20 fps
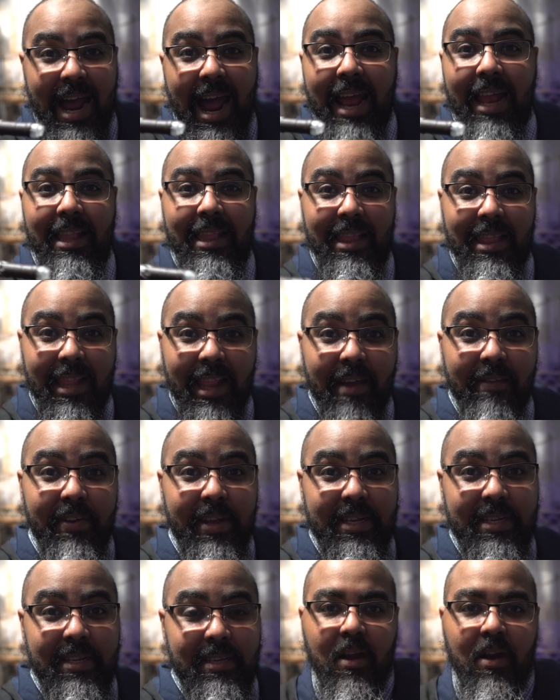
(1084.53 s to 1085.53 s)
I love
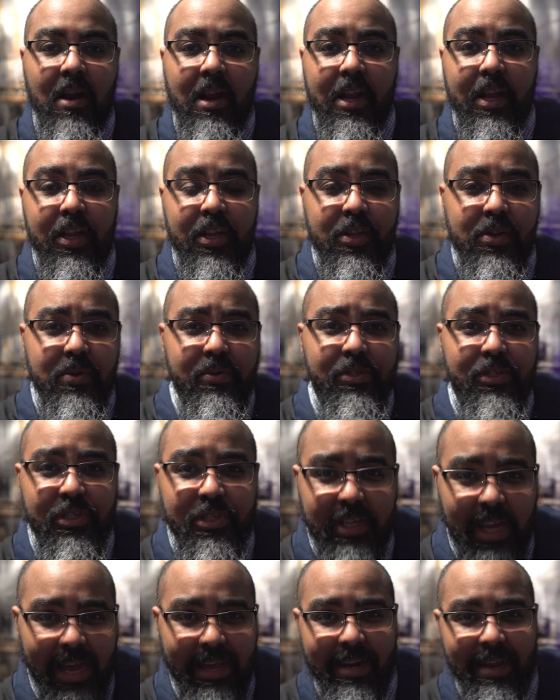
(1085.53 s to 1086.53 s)
it. Alright, huge
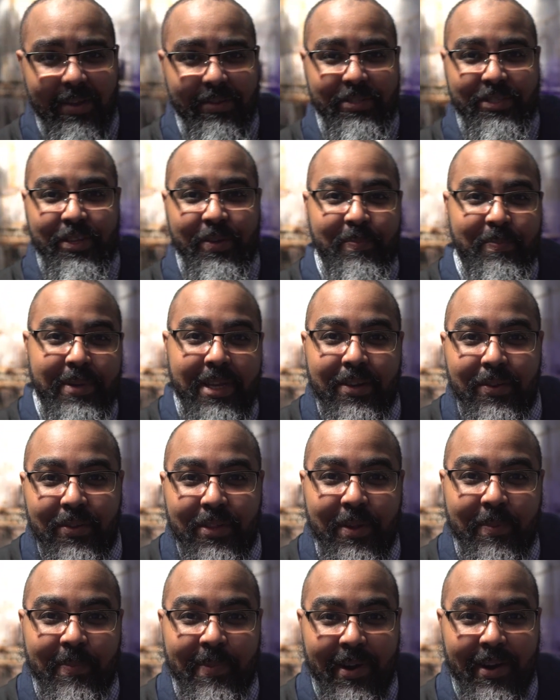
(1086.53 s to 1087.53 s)
shout out to Beetle
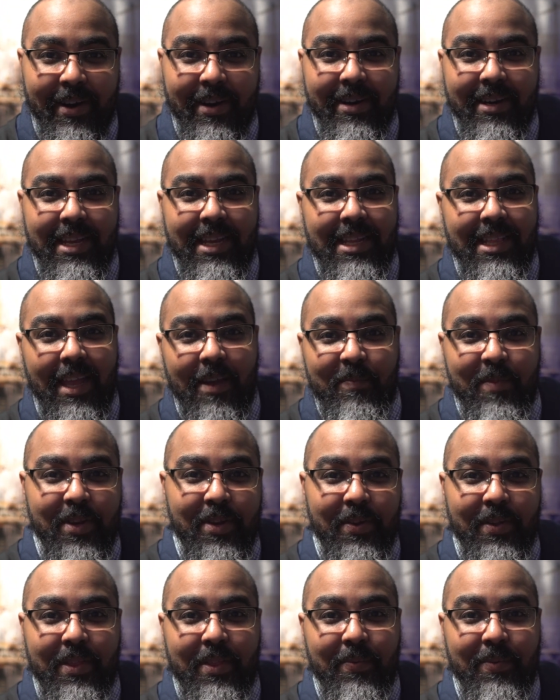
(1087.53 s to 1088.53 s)
the Bard. He let me
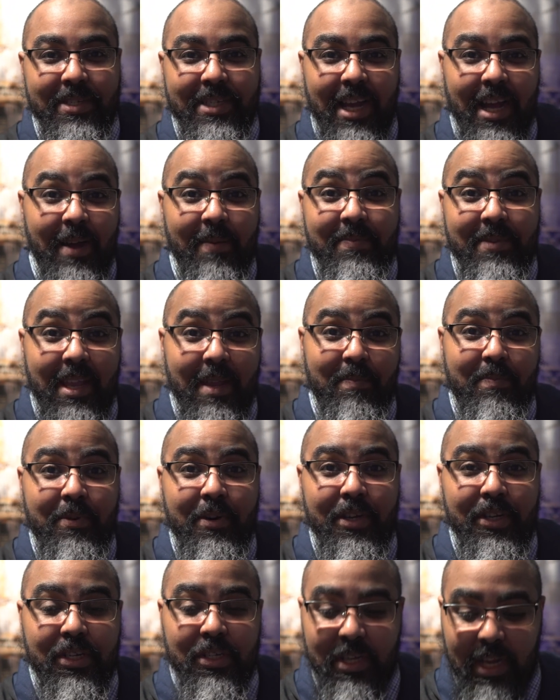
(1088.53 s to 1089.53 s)
know that there was an update
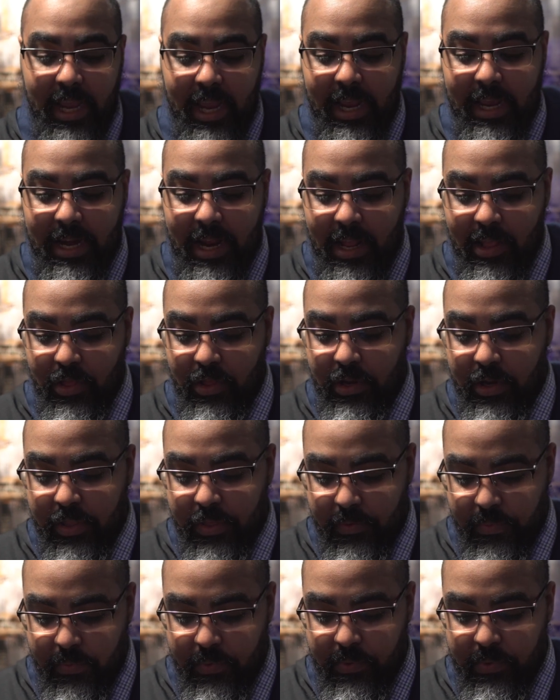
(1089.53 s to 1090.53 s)
pushed, and I looked
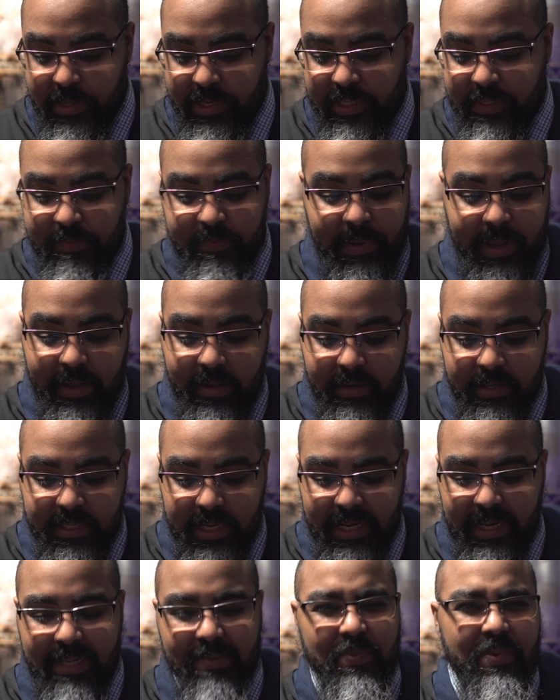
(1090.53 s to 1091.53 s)
through the spells. I
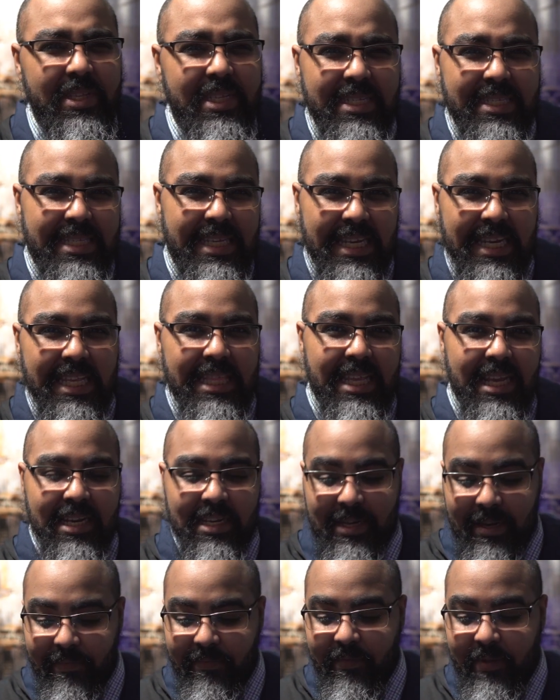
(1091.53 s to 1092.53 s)
didn't really see anything
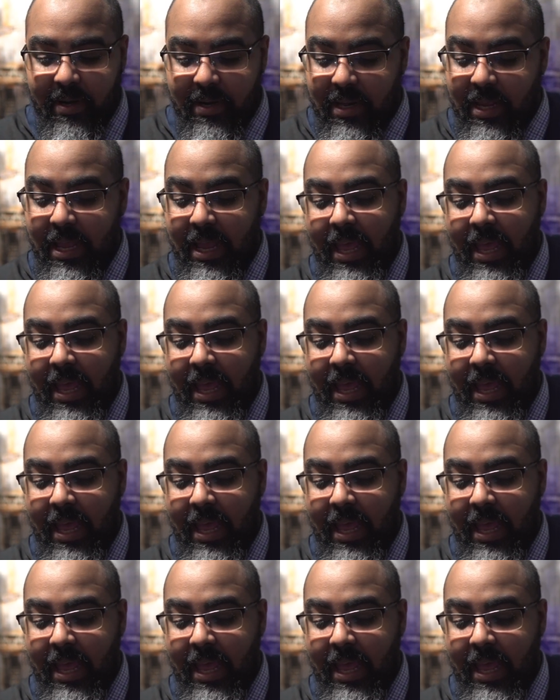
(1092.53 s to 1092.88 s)
different.